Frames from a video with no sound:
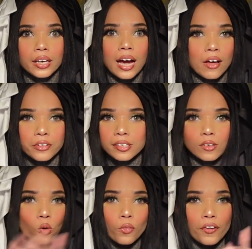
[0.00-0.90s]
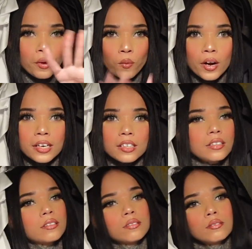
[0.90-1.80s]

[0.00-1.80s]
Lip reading: how this whole thing works, and